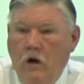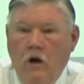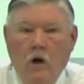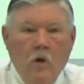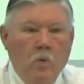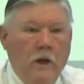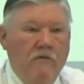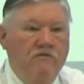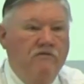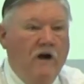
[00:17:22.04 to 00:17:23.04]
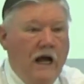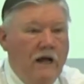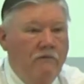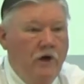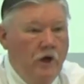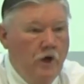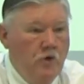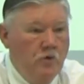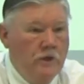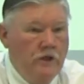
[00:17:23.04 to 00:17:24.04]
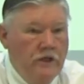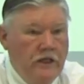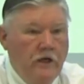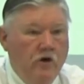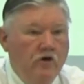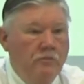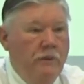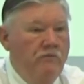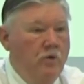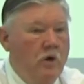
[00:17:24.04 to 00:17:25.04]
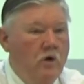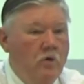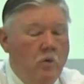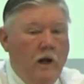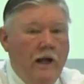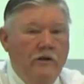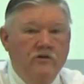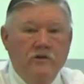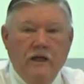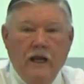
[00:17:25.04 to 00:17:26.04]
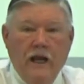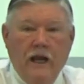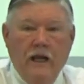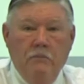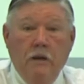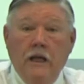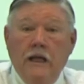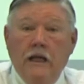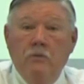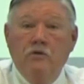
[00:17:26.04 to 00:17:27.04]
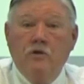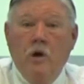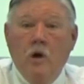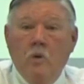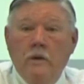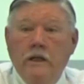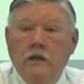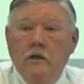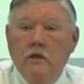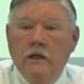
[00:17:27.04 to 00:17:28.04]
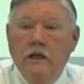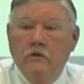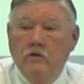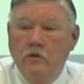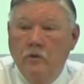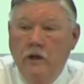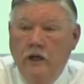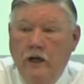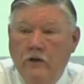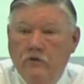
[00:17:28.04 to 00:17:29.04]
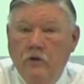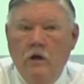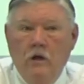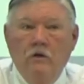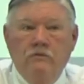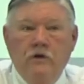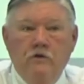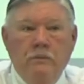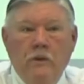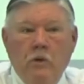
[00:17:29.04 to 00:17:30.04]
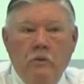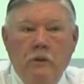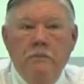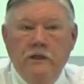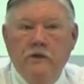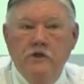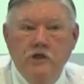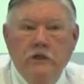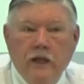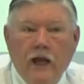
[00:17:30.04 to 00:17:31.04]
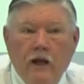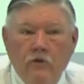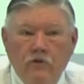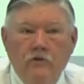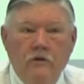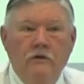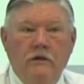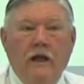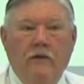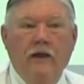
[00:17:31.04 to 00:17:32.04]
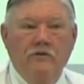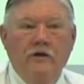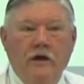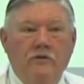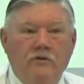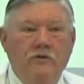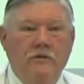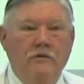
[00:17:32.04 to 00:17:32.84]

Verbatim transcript: all the way 500 years before Christ came, he was already looking to us. Oh, folks, by the way, we beat the Gentiles. Yeah, that's us.